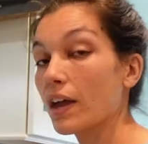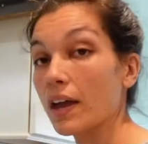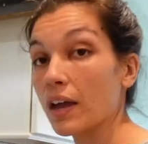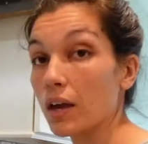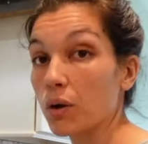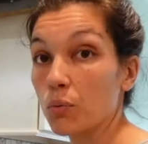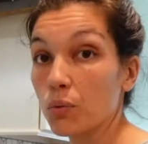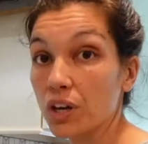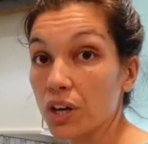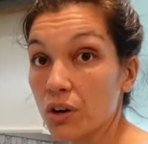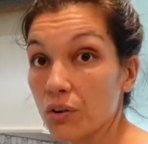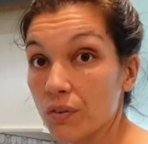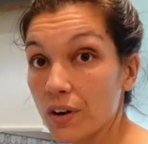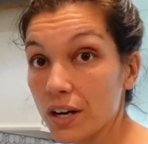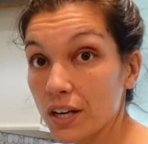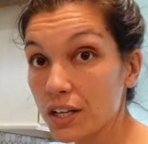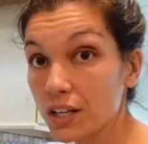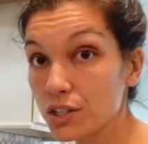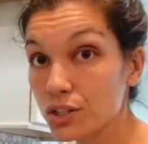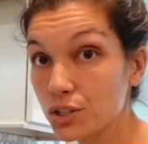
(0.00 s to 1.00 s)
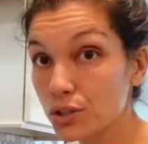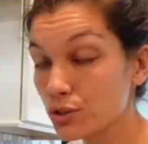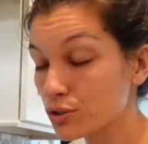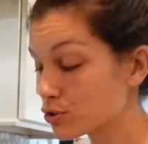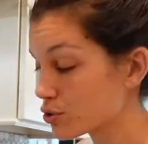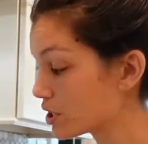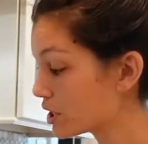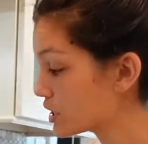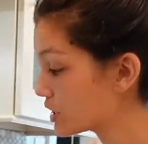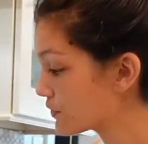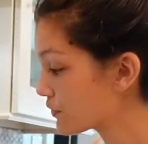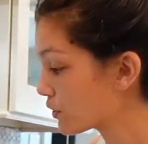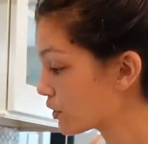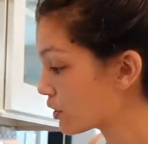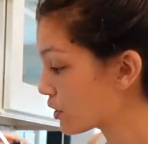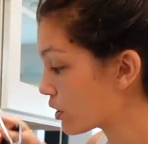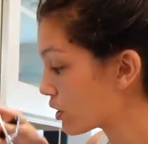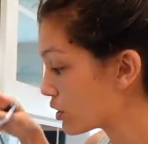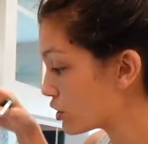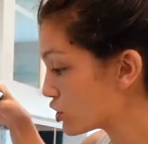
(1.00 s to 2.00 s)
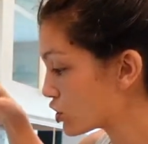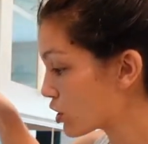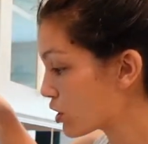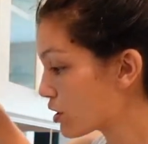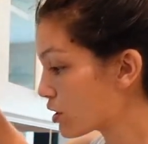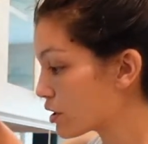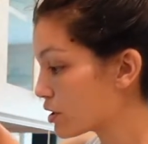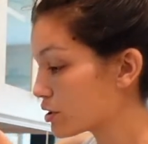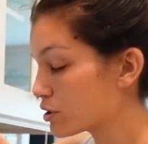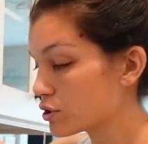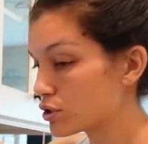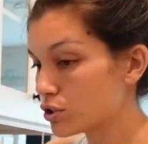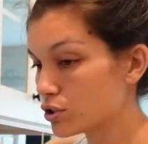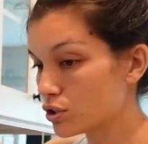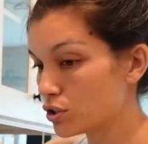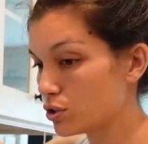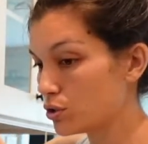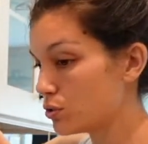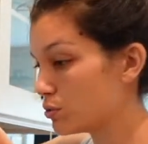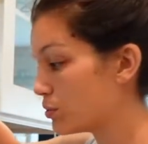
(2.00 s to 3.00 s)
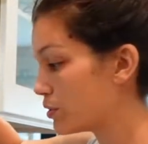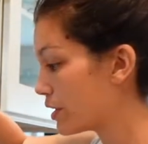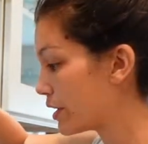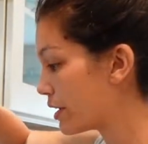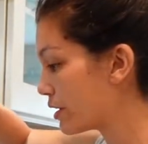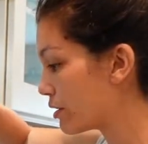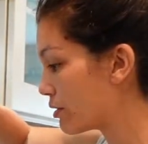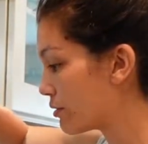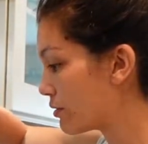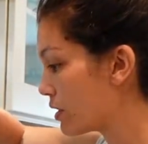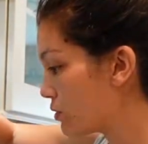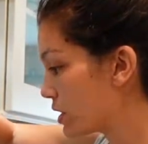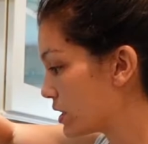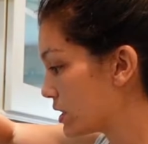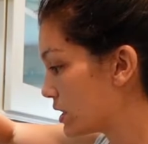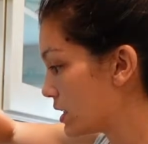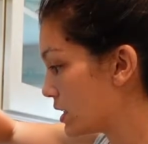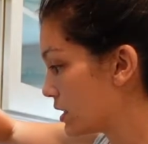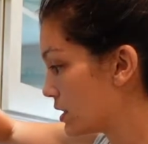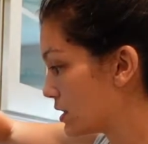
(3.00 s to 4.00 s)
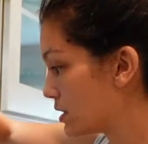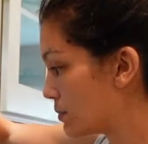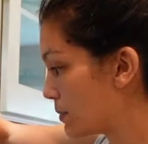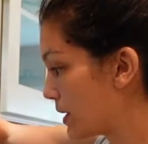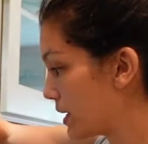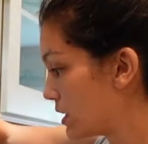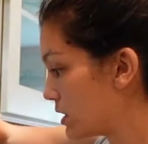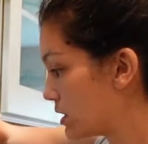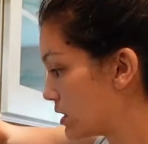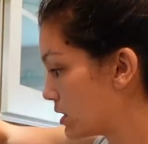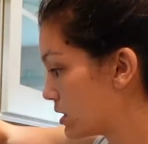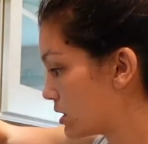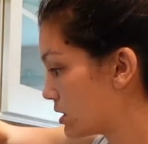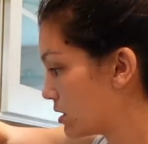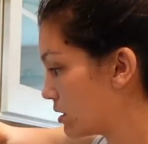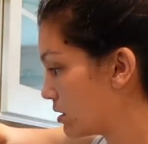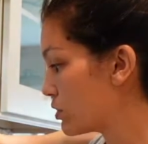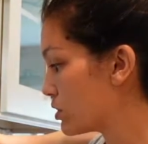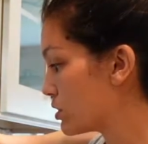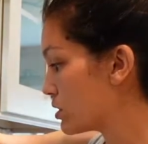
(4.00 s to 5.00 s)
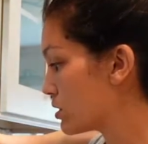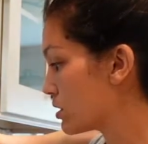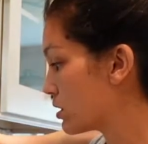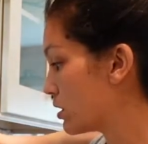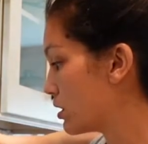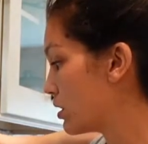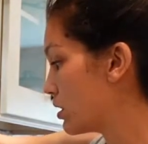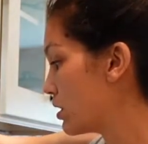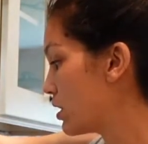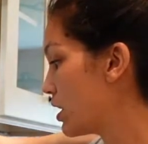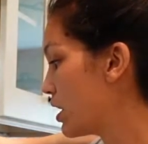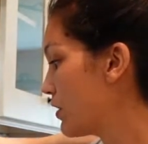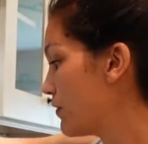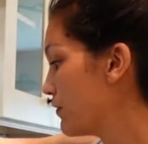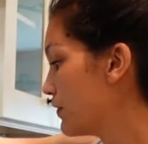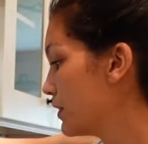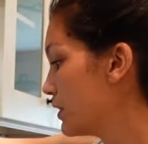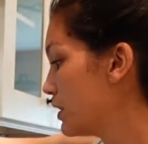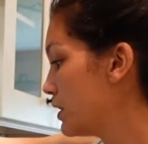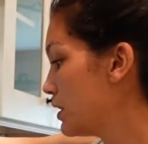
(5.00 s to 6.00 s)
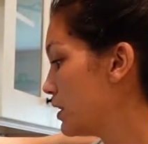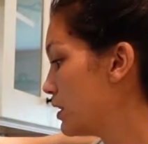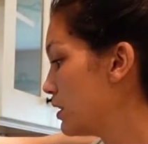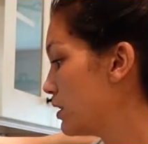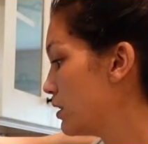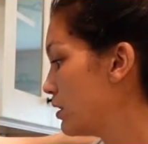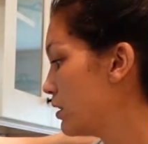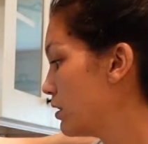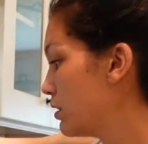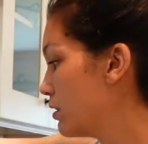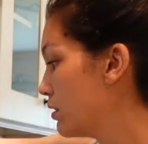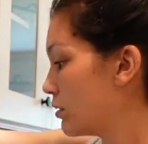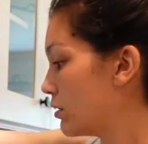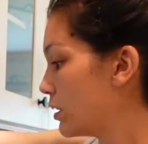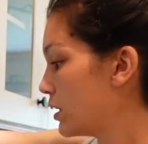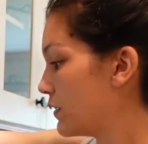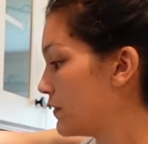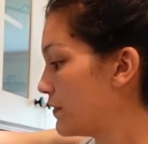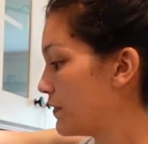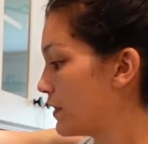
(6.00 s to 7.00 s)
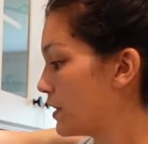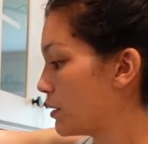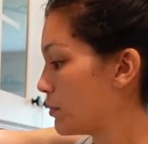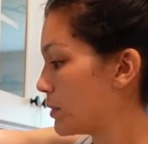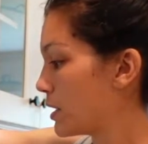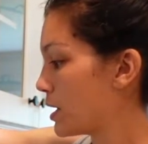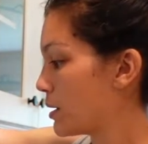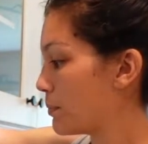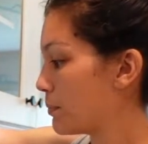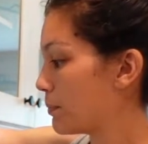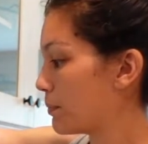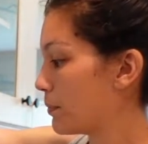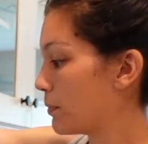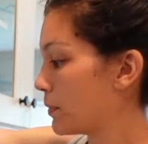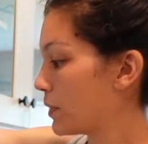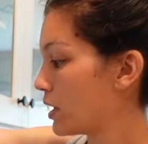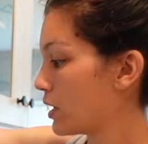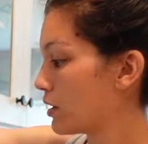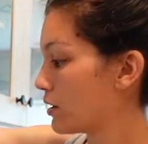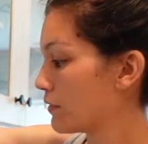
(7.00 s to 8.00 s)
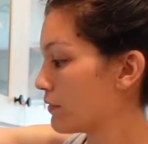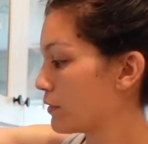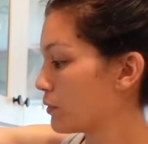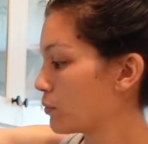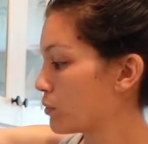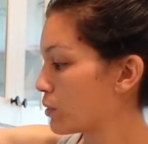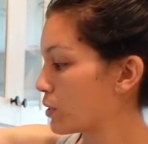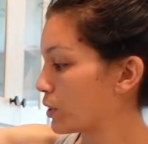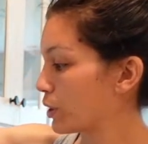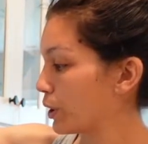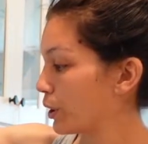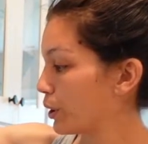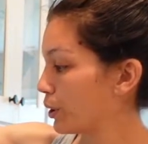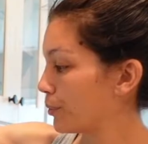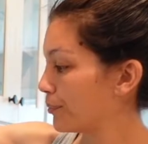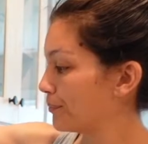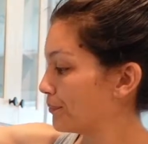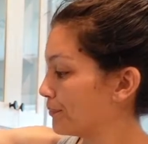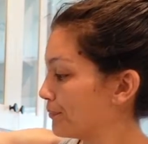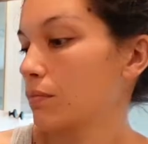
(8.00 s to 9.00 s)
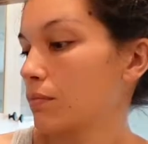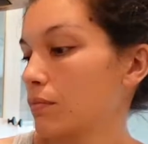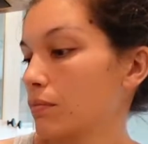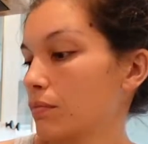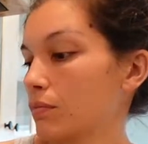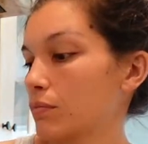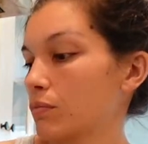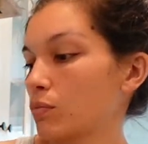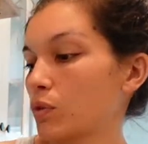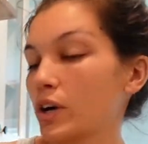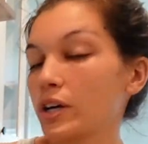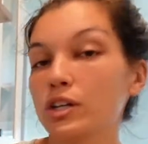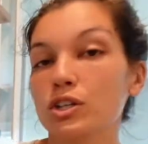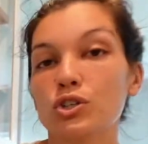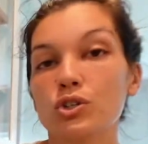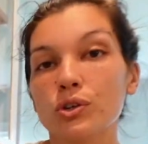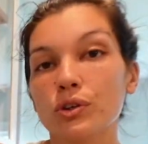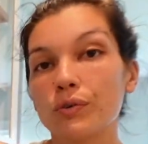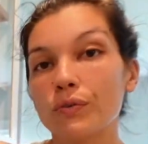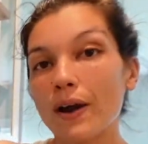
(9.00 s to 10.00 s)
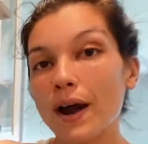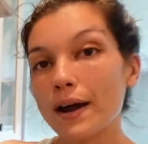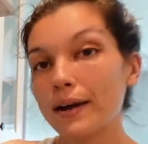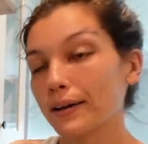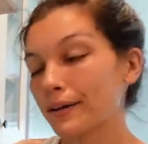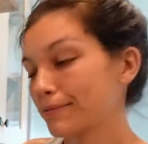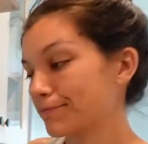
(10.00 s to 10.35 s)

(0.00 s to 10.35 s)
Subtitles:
And we are ready to transfer our jars to their resting space. We're just gonna carefully lift them up out of the water, right to the rack.